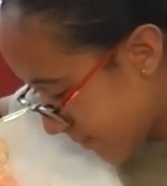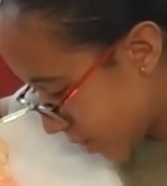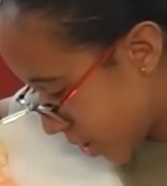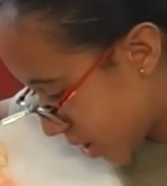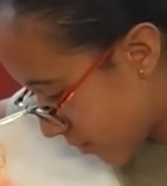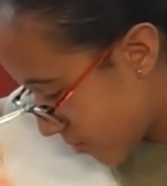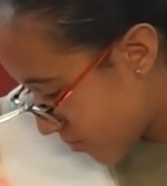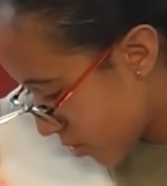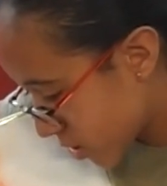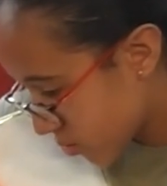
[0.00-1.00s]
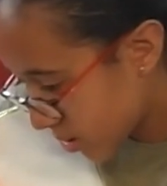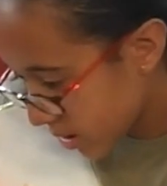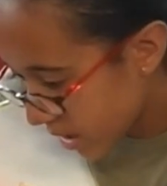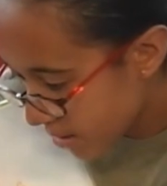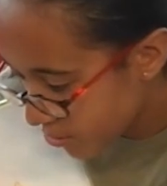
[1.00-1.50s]
even shelved books with
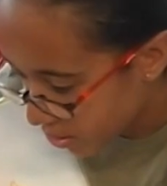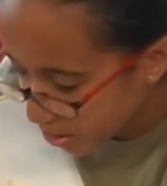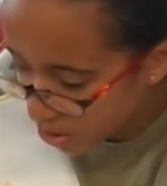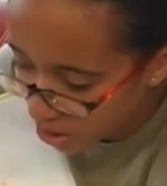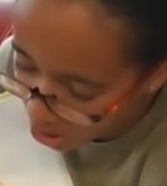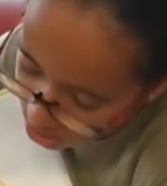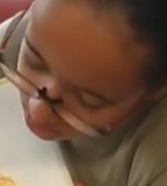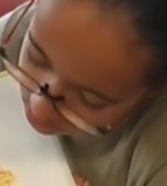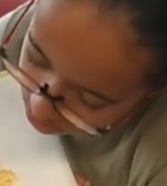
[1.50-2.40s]
the library clerk.